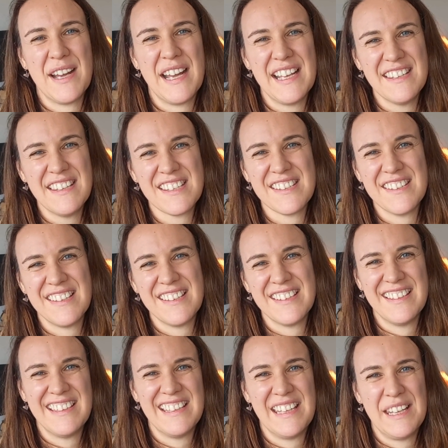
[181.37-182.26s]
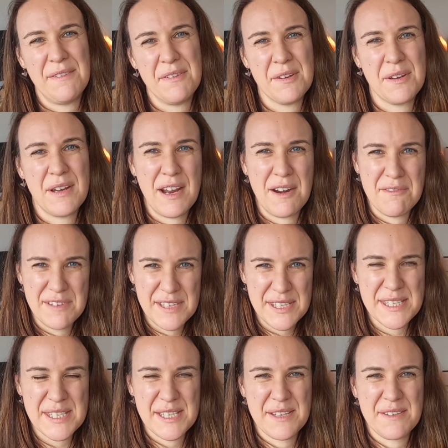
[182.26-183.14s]
uncertain if you're at
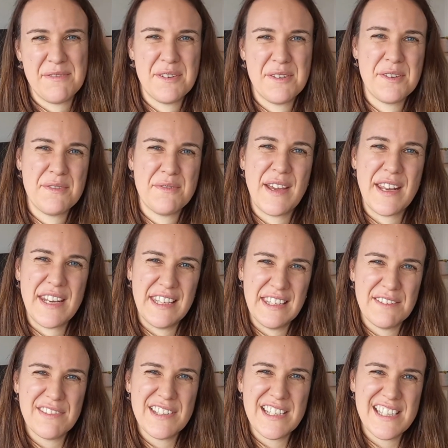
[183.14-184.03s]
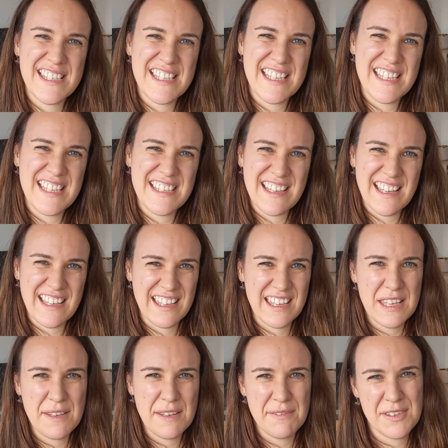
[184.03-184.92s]
risk for fatty liver disease, that
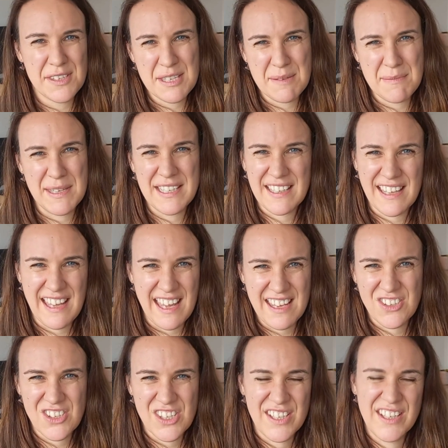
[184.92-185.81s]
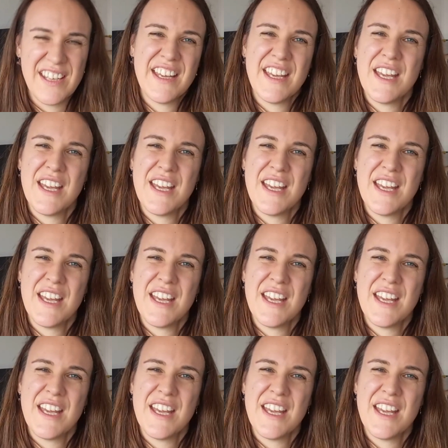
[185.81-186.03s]
can give you some indication.